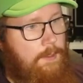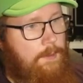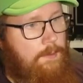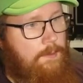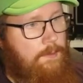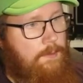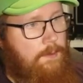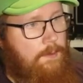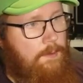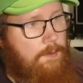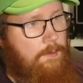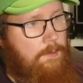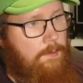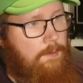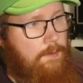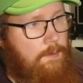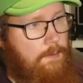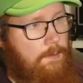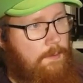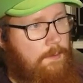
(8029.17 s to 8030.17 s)
I see. I
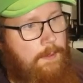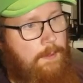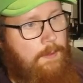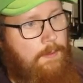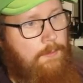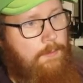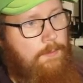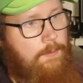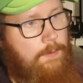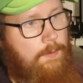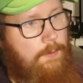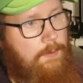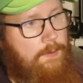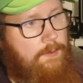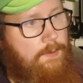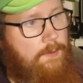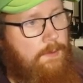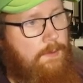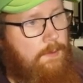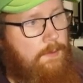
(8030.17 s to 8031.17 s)
see. Oh, the, oh,
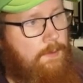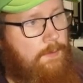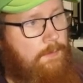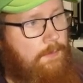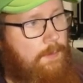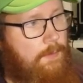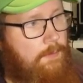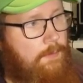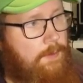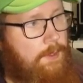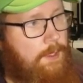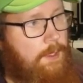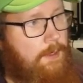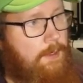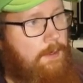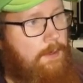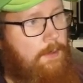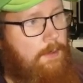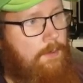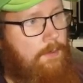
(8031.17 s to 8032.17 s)
there's something over
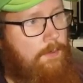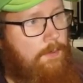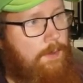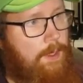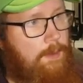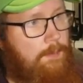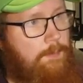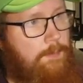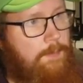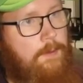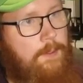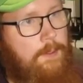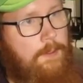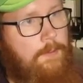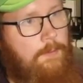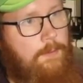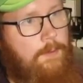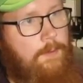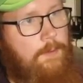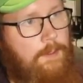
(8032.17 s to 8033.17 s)
there. Oh, crap. Okay,
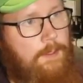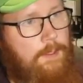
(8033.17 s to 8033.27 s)
there we go.